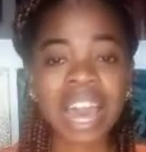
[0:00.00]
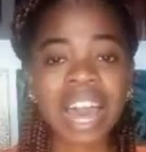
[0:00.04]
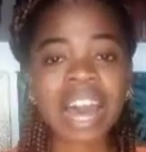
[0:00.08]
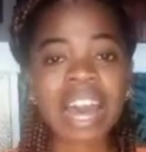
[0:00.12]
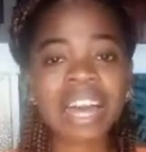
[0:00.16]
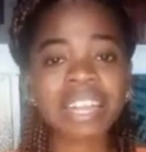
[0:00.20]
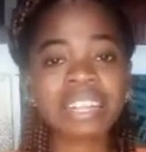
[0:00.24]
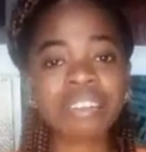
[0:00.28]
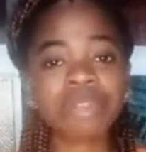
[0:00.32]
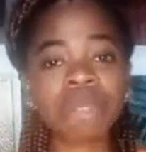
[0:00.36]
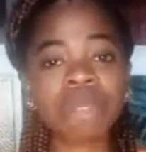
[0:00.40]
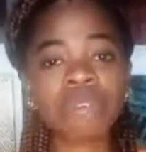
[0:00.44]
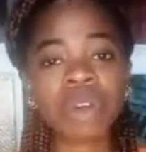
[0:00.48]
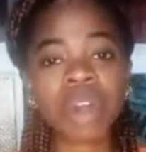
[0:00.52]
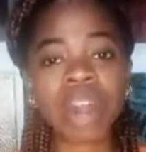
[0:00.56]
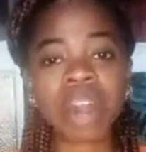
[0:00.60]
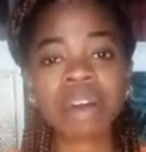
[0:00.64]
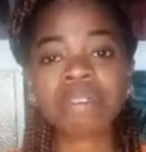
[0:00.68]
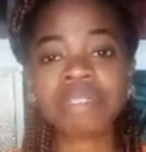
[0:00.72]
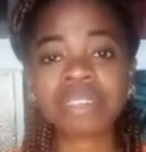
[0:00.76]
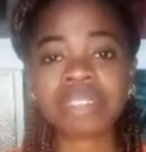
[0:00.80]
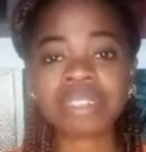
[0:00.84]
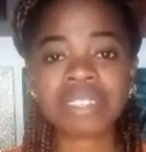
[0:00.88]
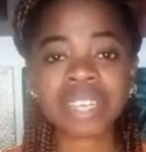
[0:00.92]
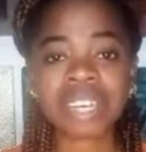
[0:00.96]
And if you
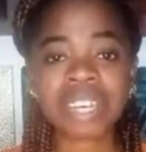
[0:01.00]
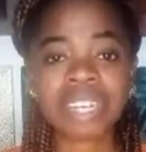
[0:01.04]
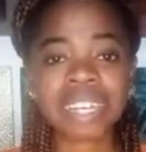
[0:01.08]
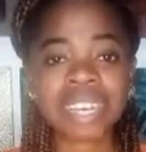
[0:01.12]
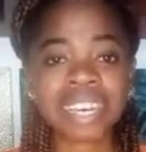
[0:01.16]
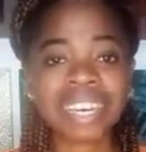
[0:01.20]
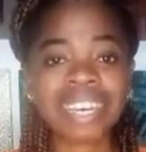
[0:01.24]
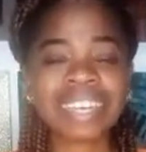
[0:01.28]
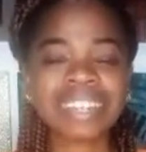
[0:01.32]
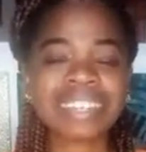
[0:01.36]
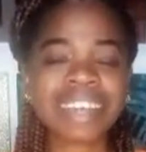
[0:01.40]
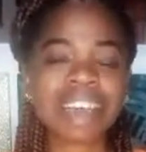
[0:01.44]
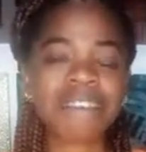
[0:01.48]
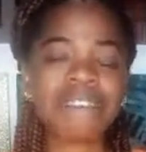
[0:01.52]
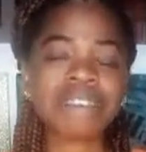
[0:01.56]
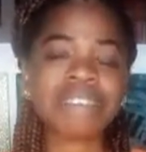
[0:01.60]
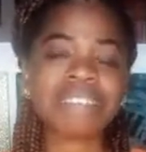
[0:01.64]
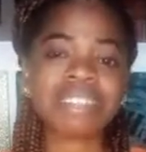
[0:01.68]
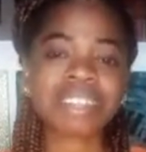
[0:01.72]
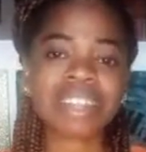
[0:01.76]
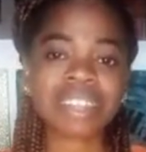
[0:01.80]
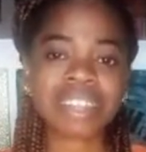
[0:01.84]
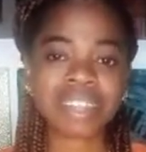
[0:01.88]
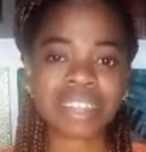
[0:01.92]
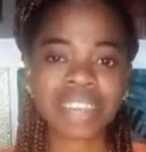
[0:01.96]
have seen it, I want to
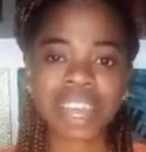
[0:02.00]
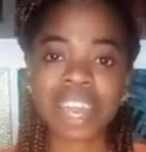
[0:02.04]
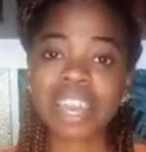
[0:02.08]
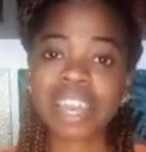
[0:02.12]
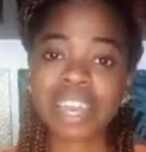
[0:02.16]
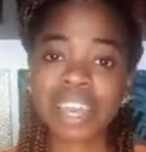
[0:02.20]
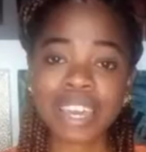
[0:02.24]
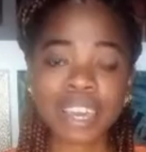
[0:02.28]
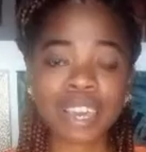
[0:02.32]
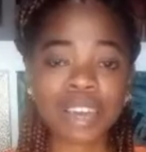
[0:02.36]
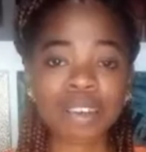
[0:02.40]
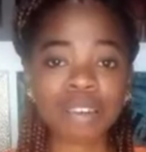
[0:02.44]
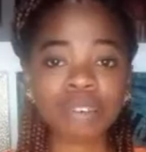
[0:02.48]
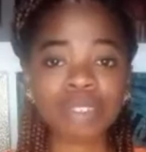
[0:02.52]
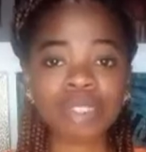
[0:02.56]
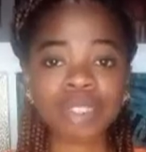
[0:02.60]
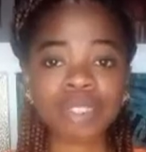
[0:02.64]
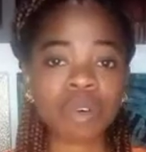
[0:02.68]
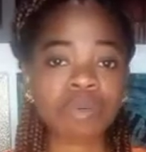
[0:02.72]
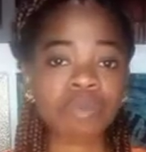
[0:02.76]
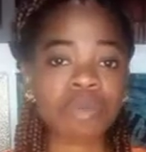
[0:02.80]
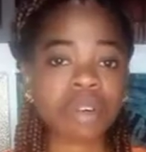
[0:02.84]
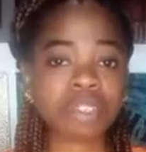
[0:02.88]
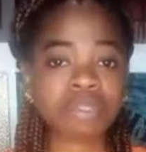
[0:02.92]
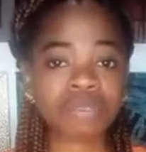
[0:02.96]
say thank you
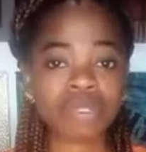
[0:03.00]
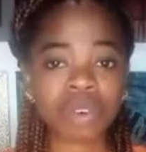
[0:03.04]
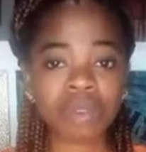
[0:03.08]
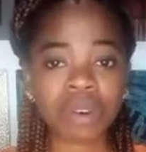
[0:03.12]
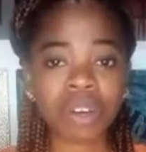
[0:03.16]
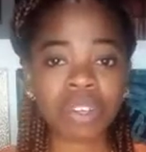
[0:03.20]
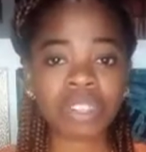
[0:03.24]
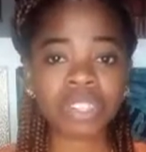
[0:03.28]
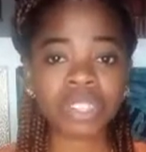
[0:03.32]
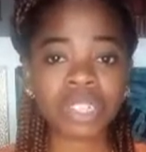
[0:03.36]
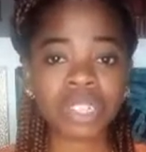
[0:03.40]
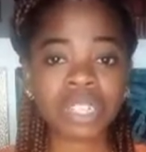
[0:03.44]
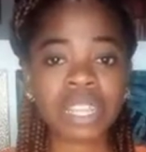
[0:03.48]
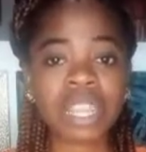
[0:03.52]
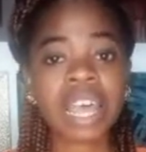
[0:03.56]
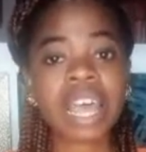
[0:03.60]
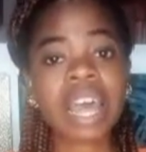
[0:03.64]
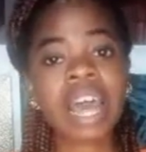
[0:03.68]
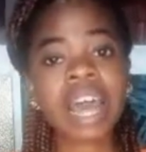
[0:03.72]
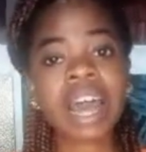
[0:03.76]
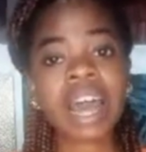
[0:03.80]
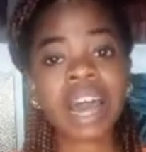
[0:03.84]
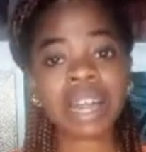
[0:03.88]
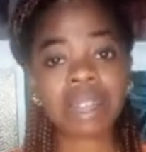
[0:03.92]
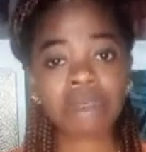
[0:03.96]
so much for watching.
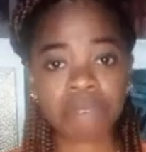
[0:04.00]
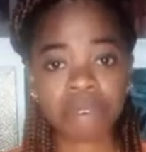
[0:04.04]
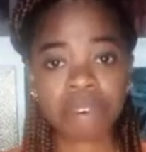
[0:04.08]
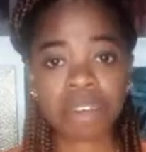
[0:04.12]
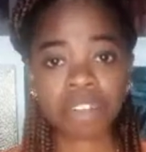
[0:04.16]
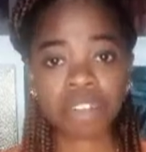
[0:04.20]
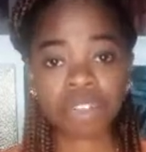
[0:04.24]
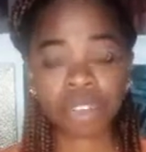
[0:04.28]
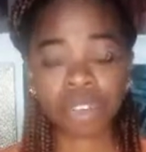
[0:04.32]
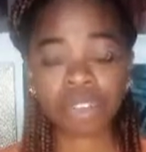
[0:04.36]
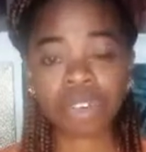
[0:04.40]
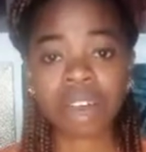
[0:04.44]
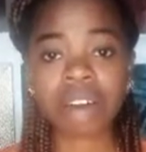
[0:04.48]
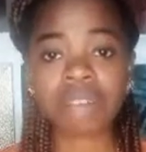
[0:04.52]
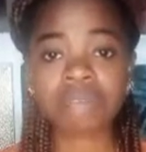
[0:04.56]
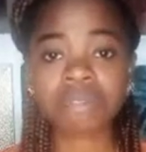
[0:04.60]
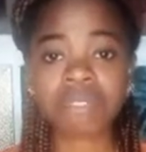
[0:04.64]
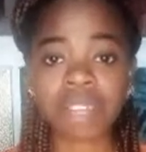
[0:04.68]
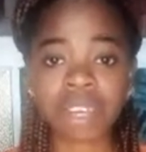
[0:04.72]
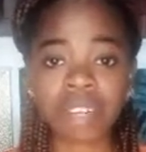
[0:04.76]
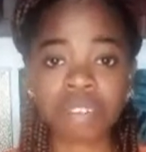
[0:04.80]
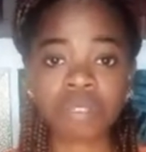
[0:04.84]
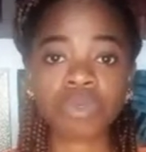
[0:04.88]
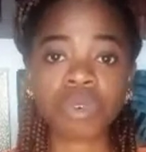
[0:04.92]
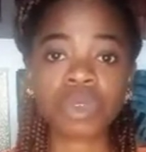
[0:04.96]
And I'm very sure you have
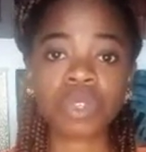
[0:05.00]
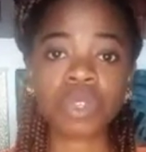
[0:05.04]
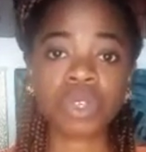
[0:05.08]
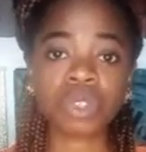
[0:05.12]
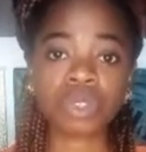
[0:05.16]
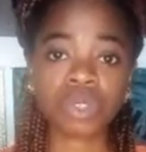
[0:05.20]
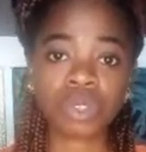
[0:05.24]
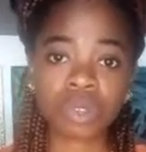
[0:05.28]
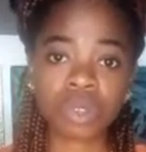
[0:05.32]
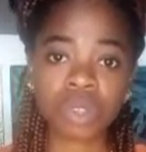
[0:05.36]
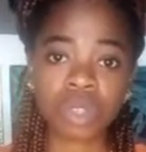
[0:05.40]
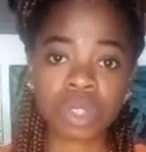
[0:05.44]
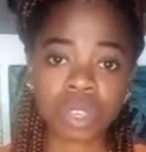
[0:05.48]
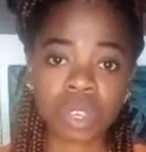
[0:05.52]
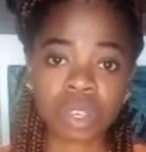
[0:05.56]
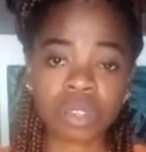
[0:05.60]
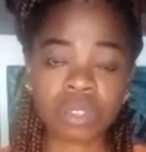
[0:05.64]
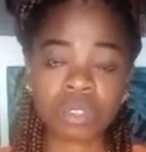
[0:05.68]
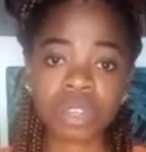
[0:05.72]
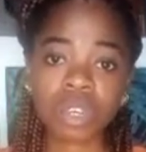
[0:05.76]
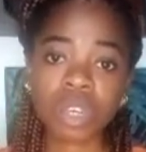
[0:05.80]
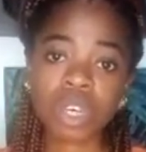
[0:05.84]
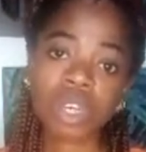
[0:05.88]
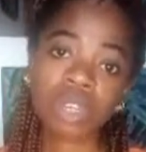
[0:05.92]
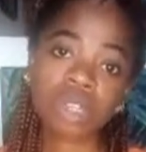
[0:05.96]
learned one or two
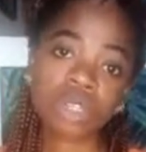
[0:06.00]
things.